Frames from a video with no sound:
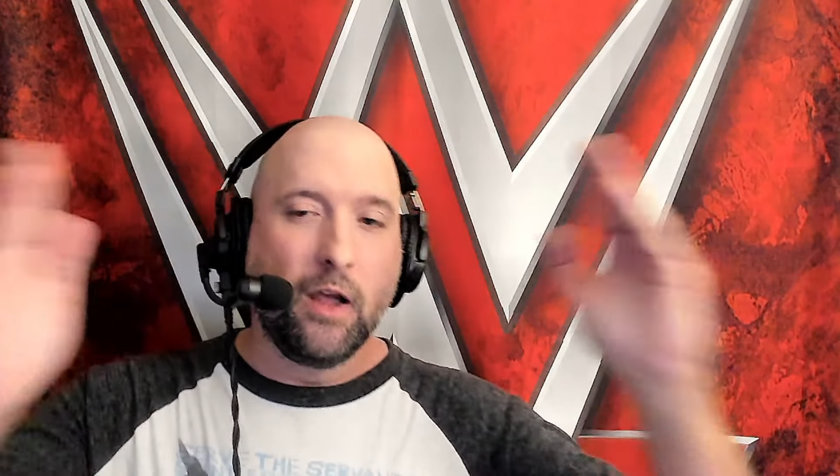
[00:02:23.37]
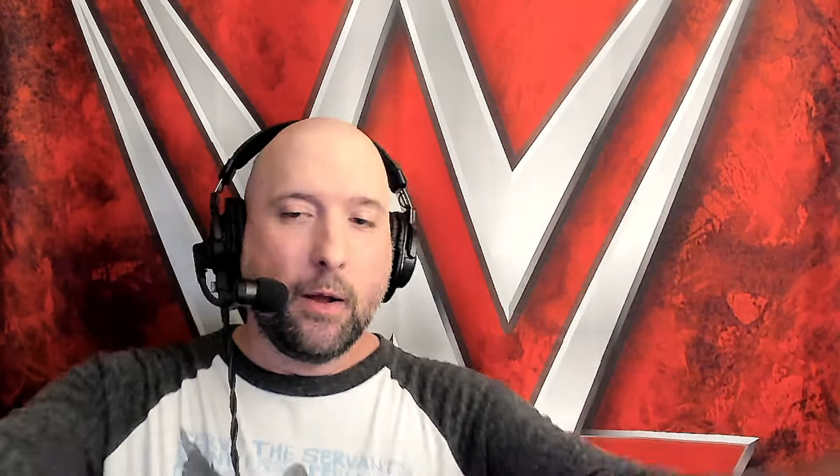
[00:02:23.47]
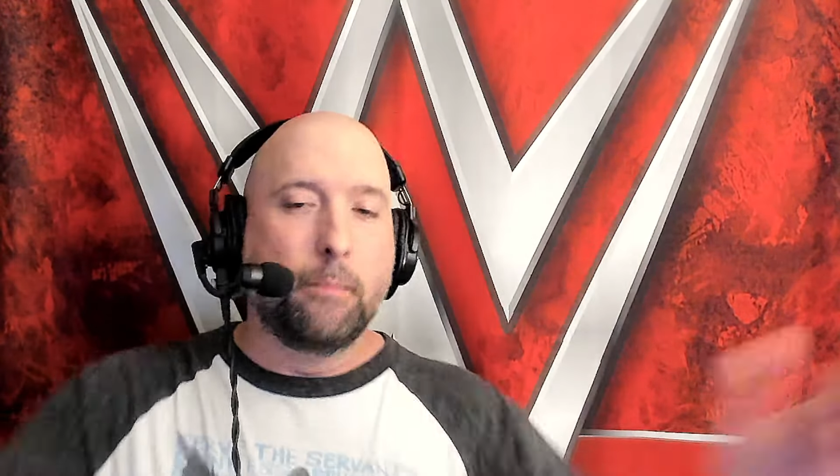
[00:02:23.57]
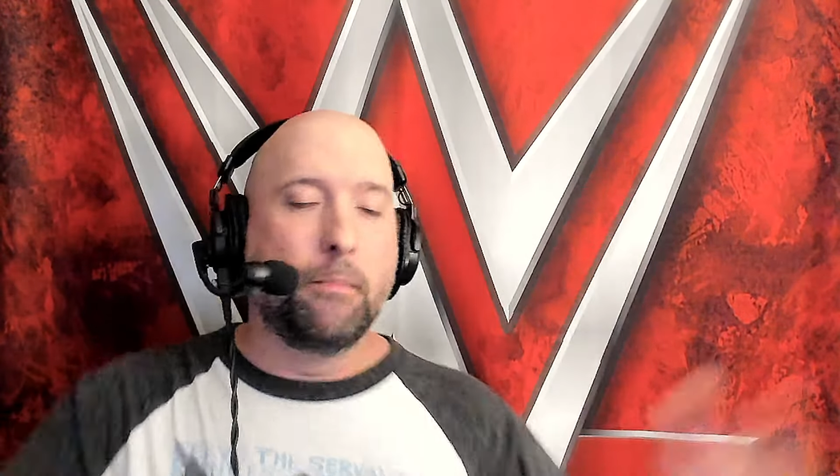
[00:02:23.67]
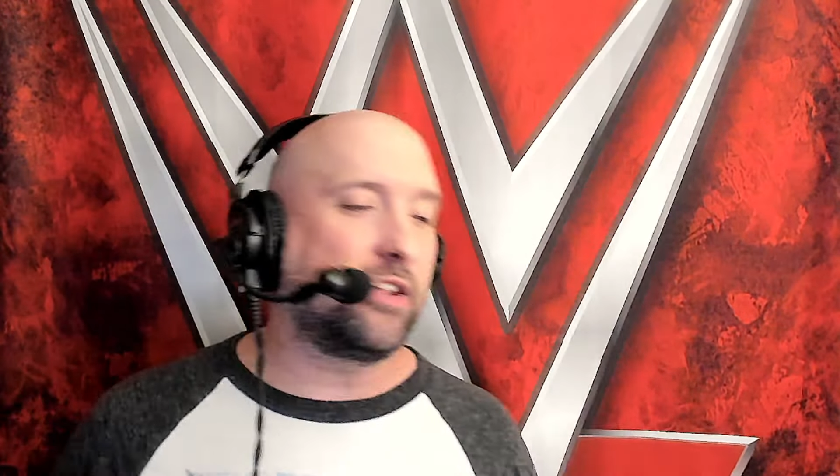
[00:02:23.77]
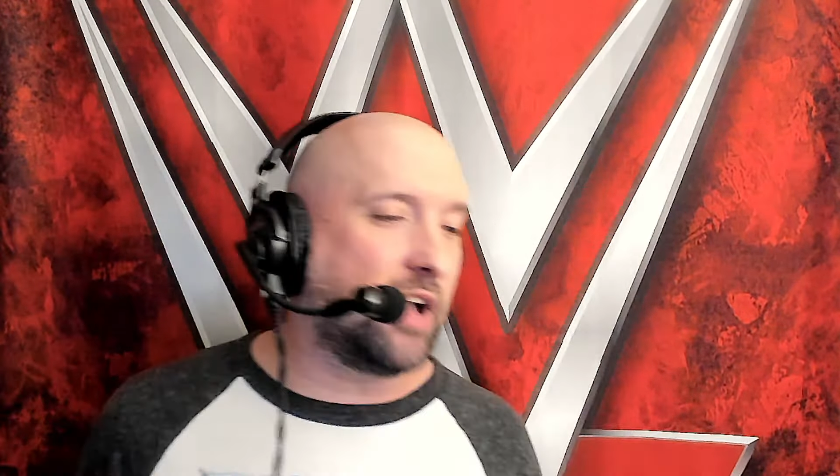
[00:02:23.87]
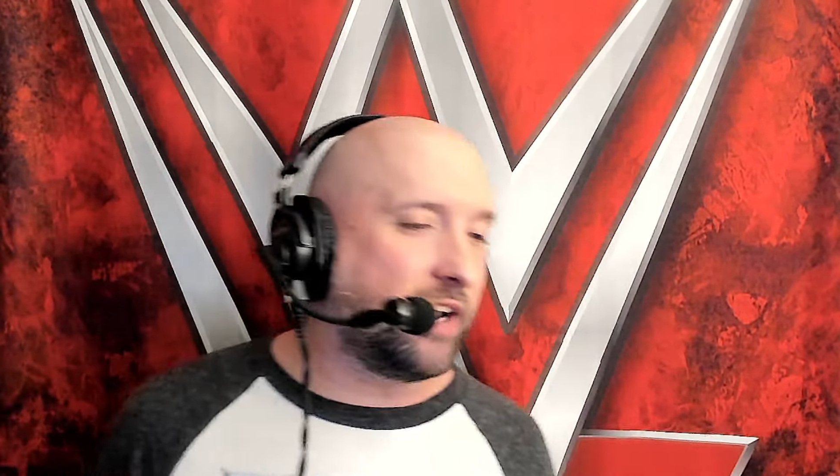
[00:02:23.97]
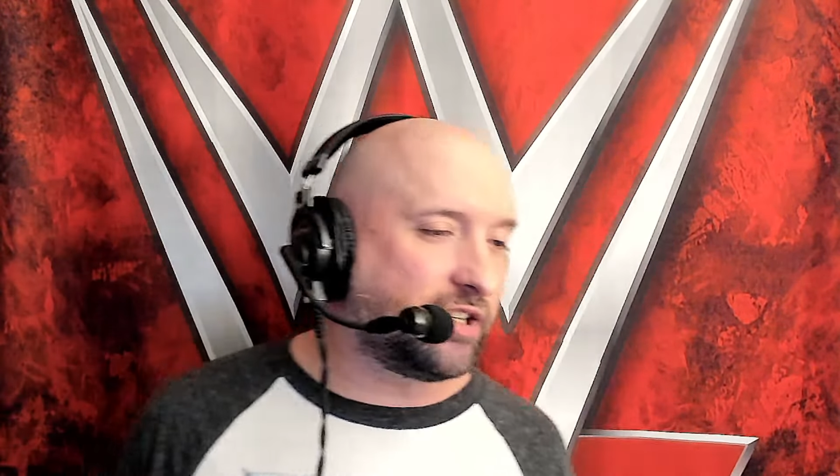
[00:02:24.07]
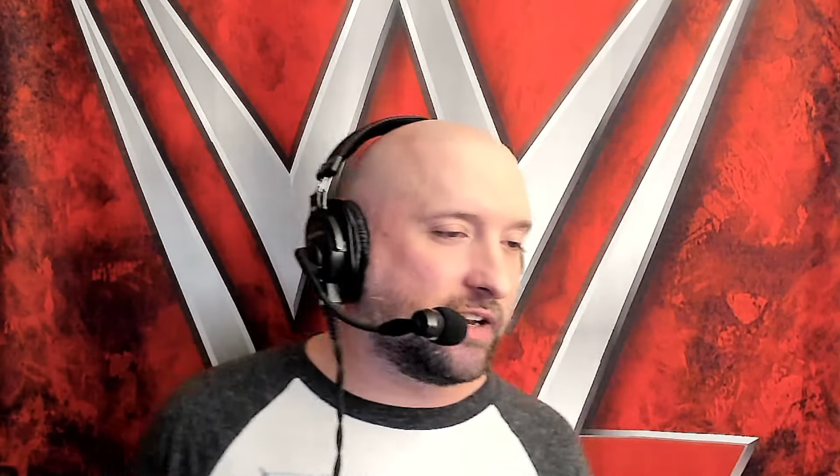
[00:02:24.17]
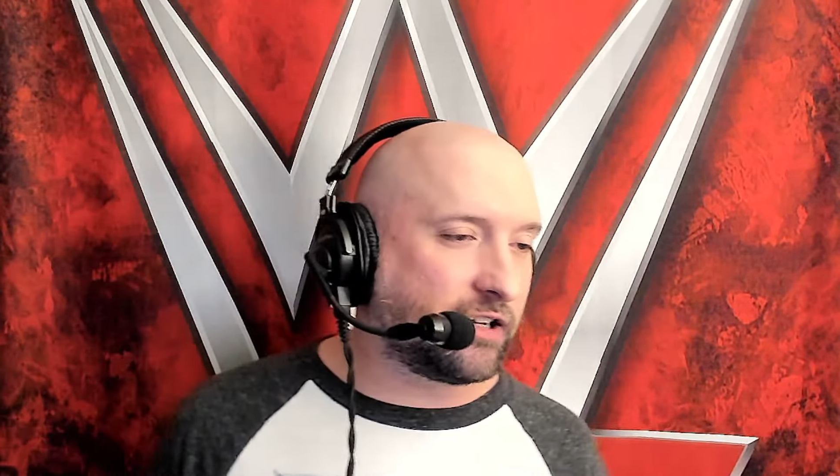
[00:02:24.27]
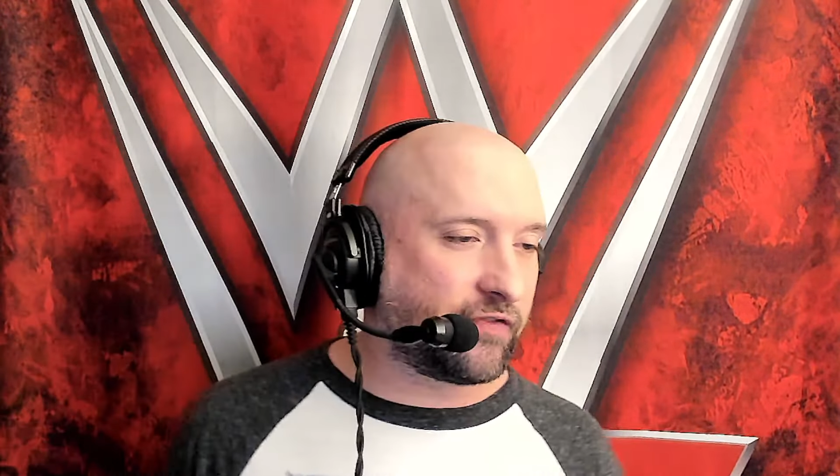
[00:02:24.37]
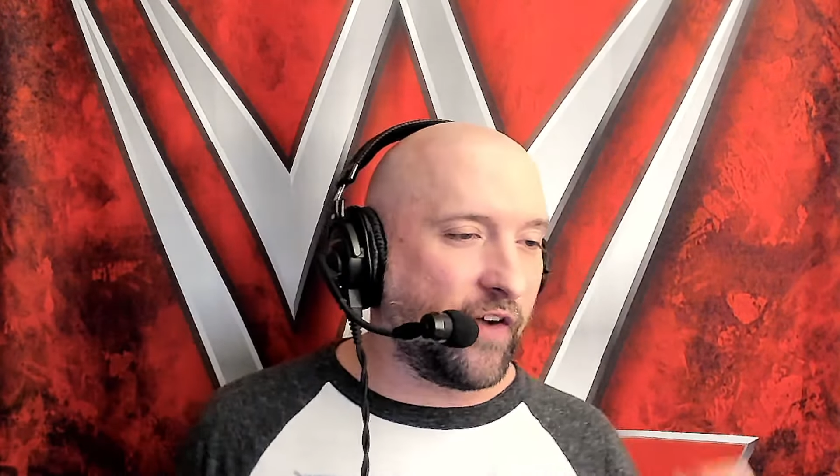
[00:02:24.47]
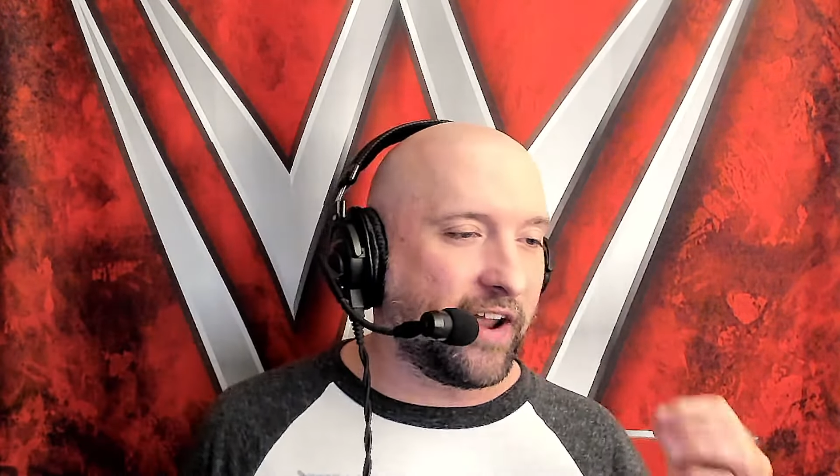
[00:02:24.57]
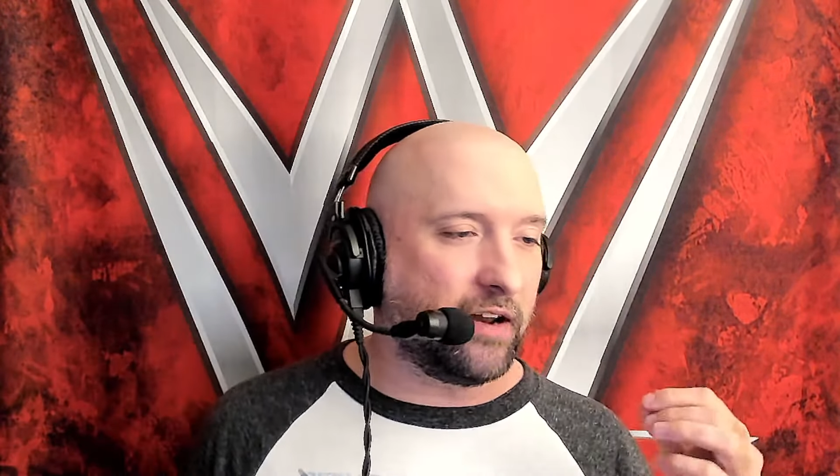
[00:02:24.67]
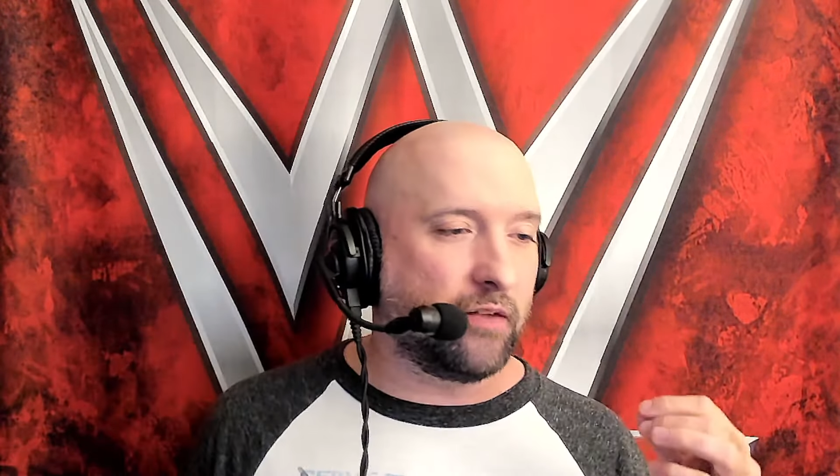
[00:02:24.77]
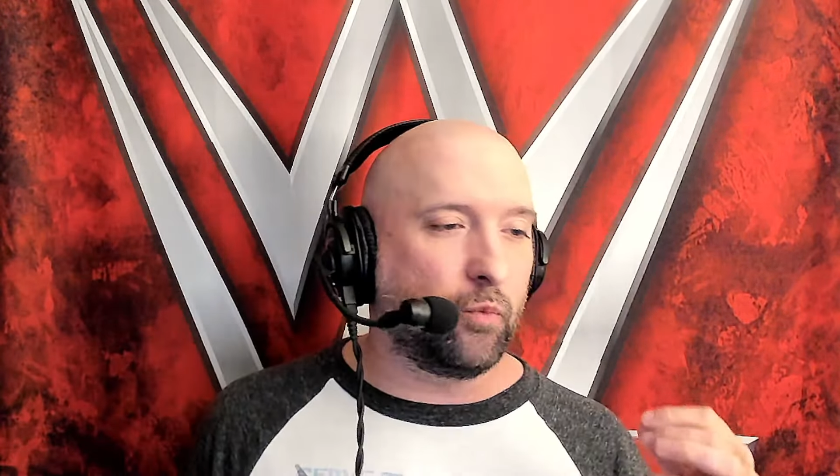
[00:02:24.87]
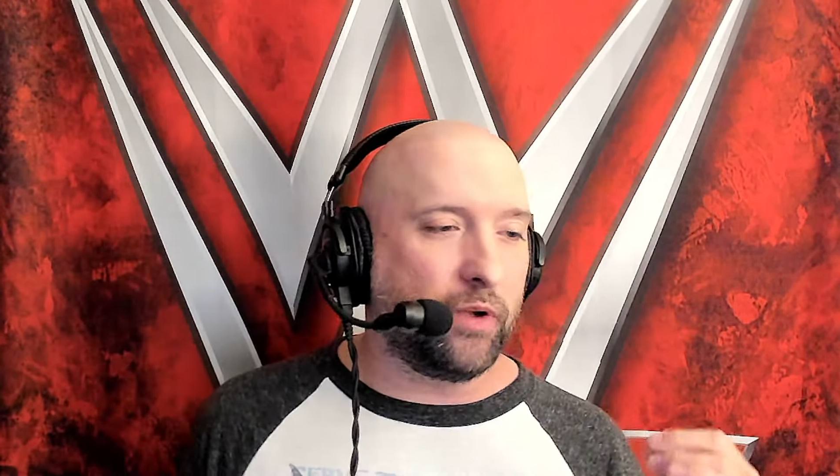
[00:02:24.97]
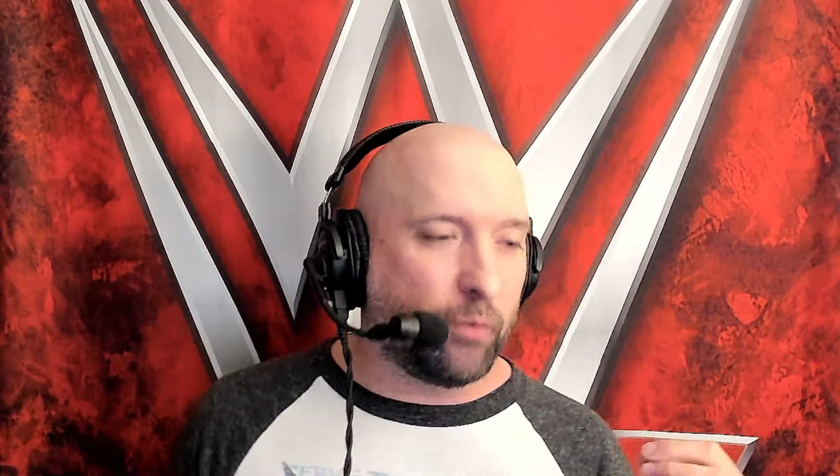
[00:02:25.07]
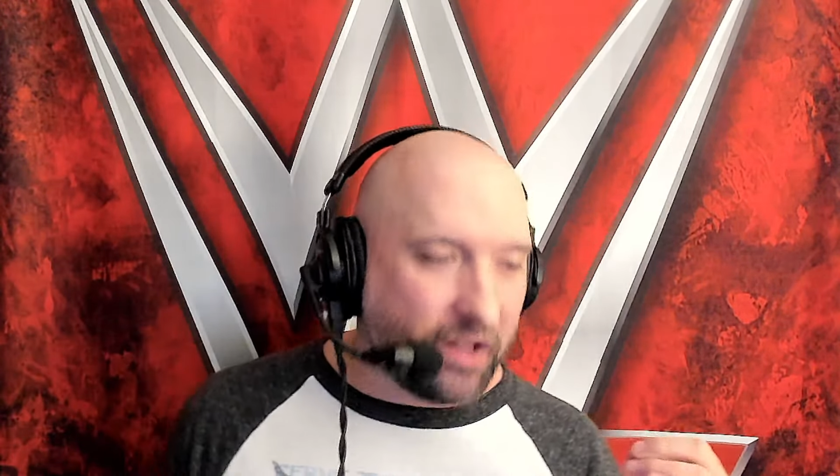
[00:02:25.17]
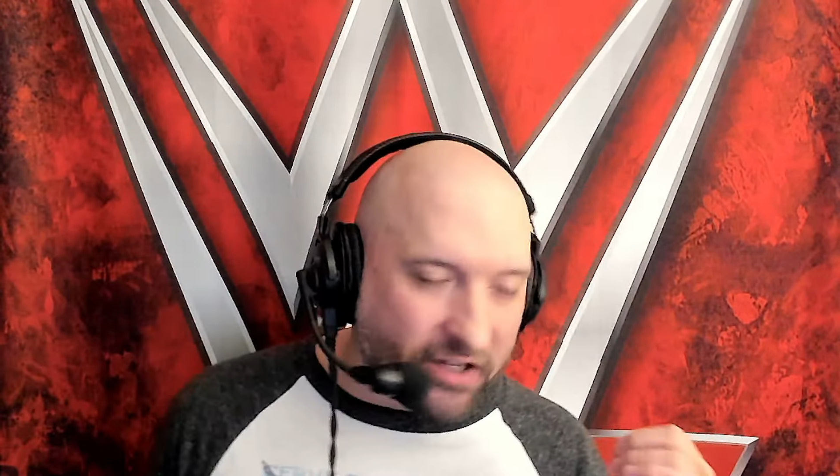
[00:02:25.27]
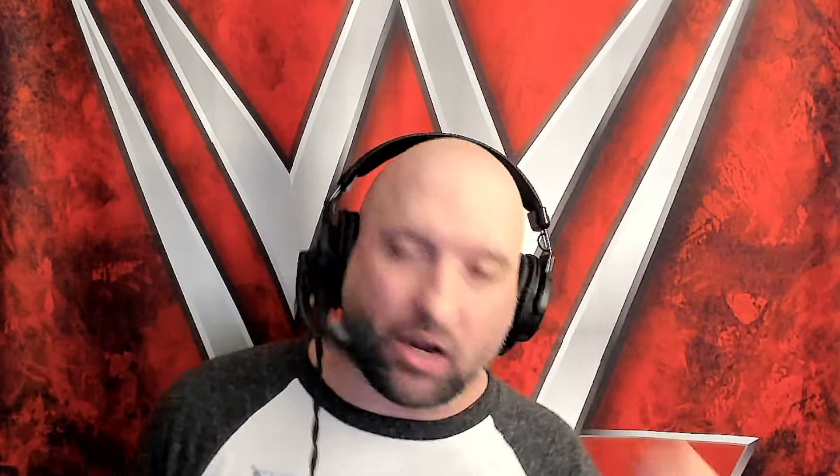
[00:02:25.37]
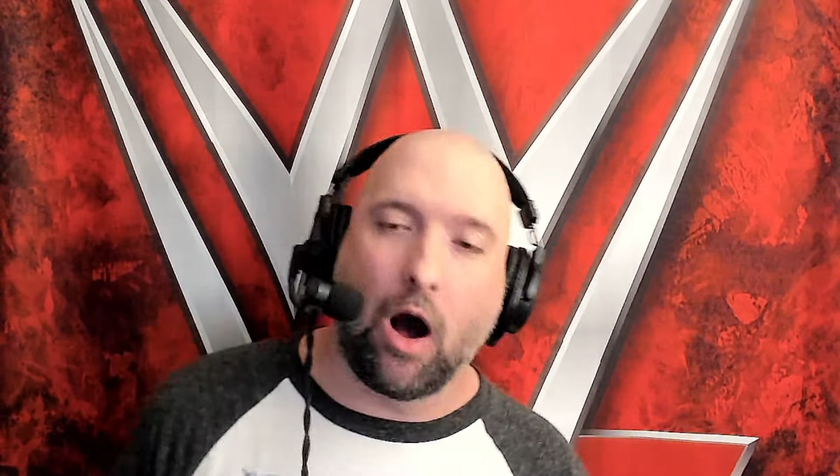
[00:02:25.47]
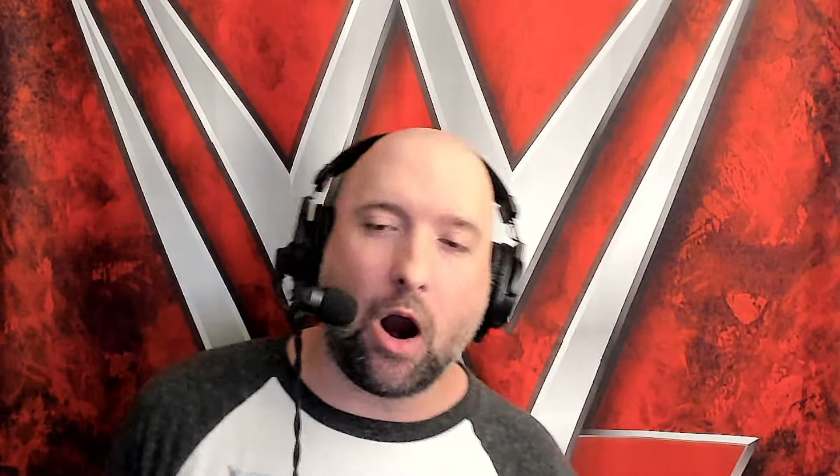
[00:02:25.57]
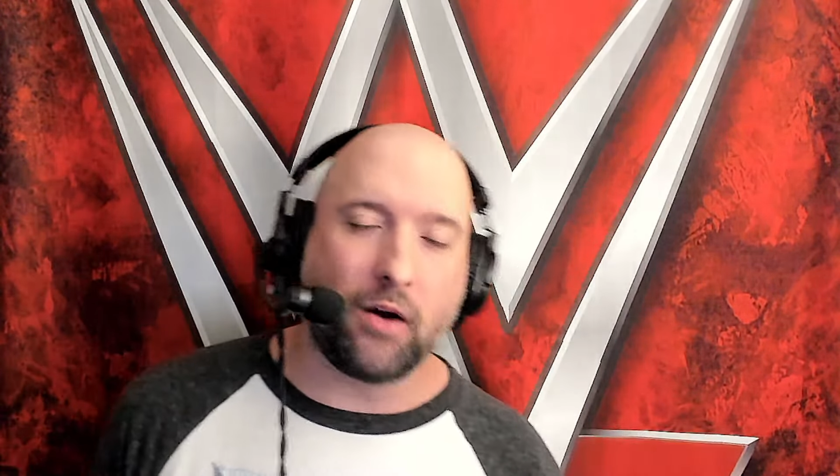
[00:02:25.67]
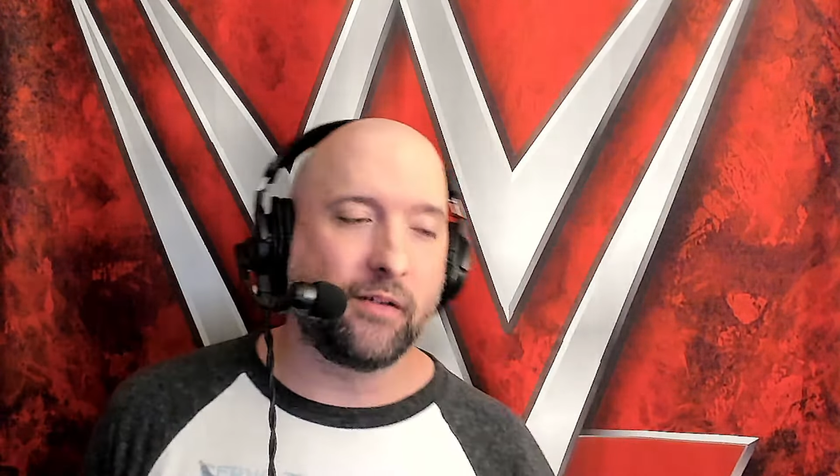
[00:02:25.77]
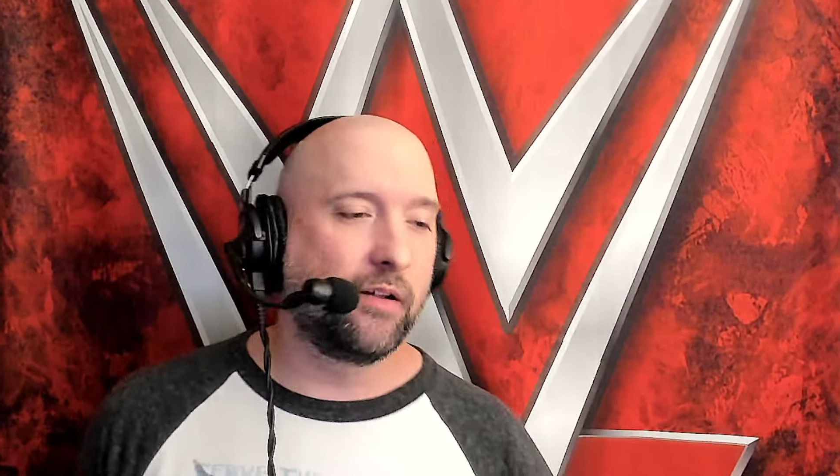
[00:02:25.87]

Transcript: Mike Tyson is fighting with his heart